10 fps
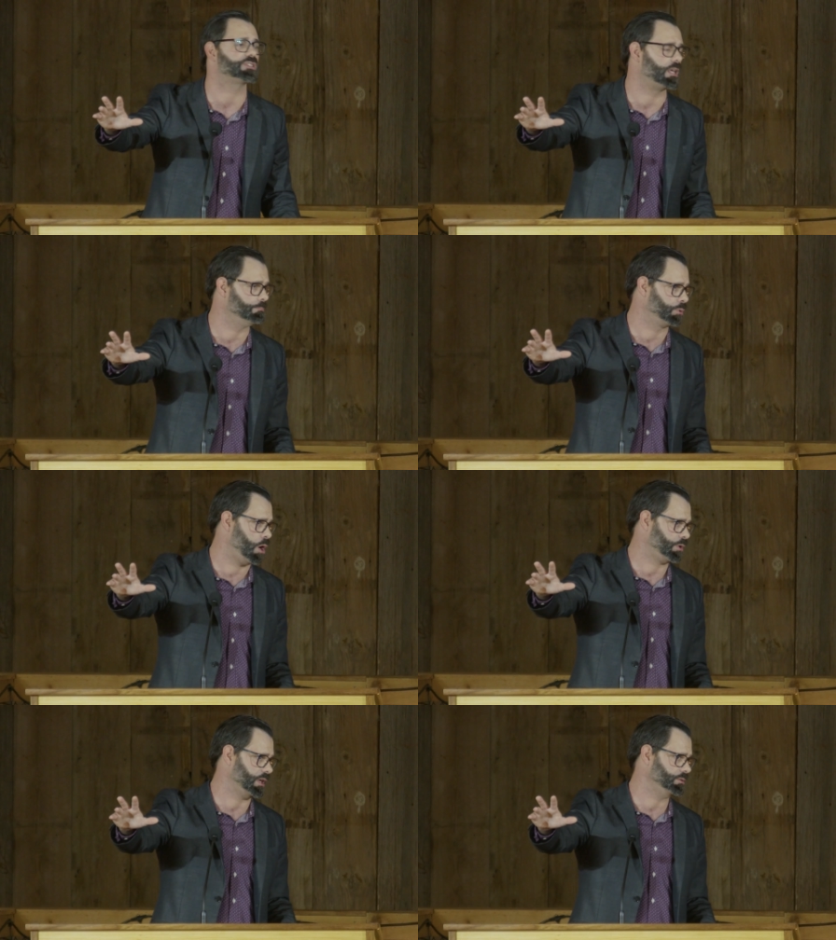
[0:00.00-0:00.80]
of sin
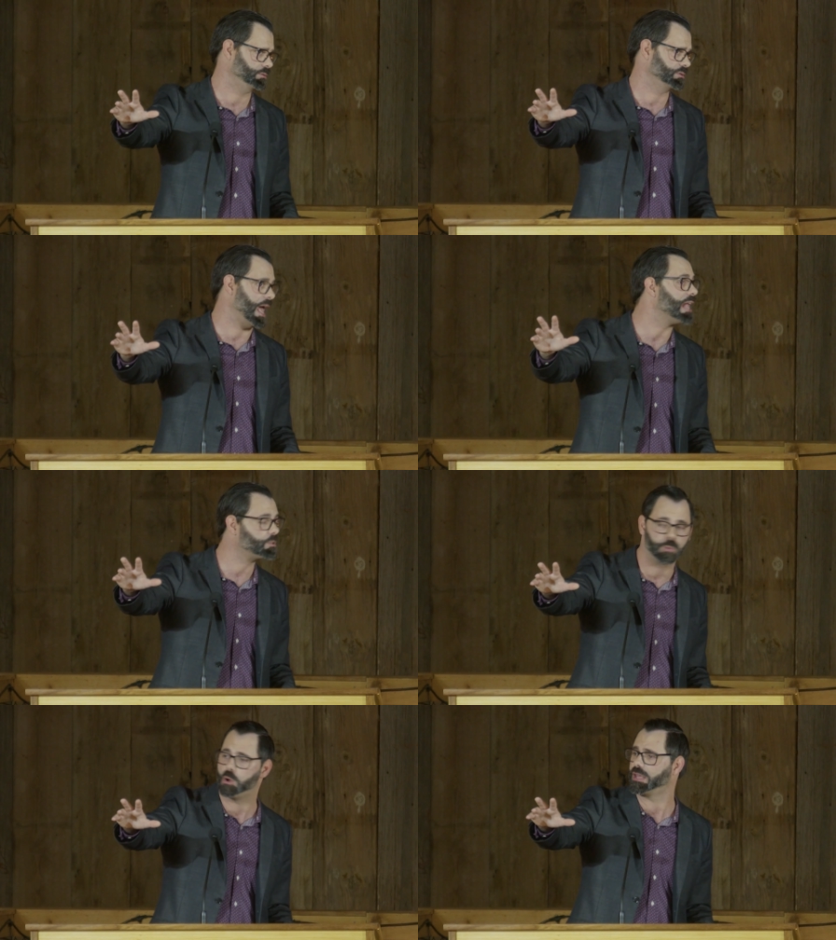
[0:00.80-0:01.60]
broken,
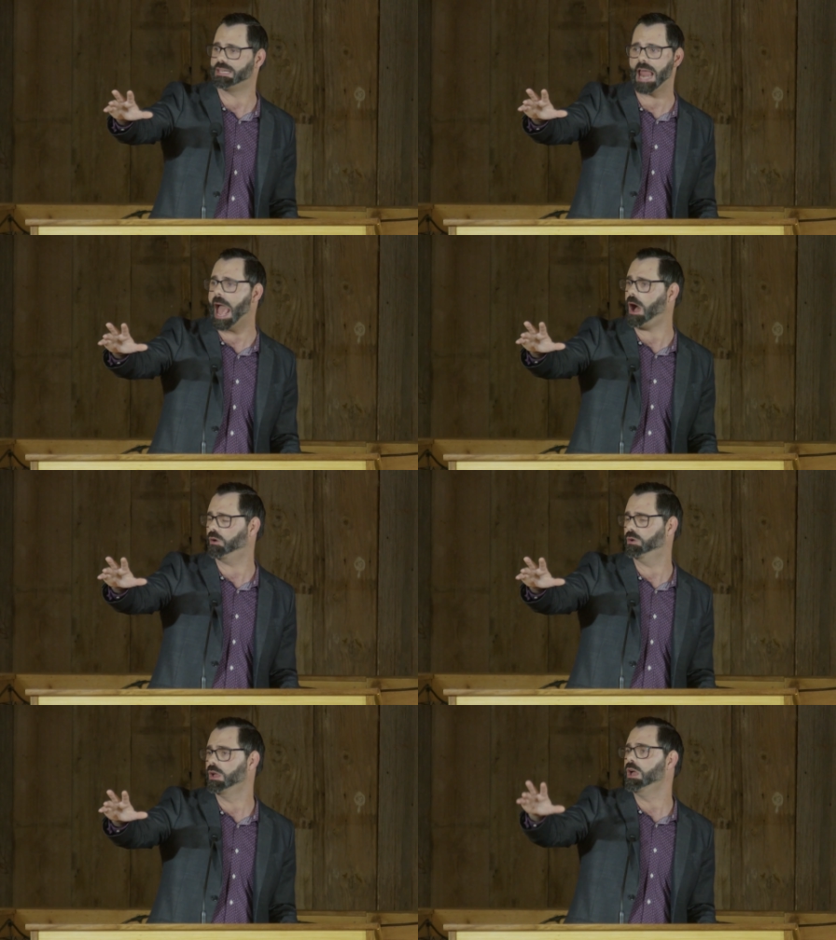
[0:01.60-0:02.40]
that's broken now,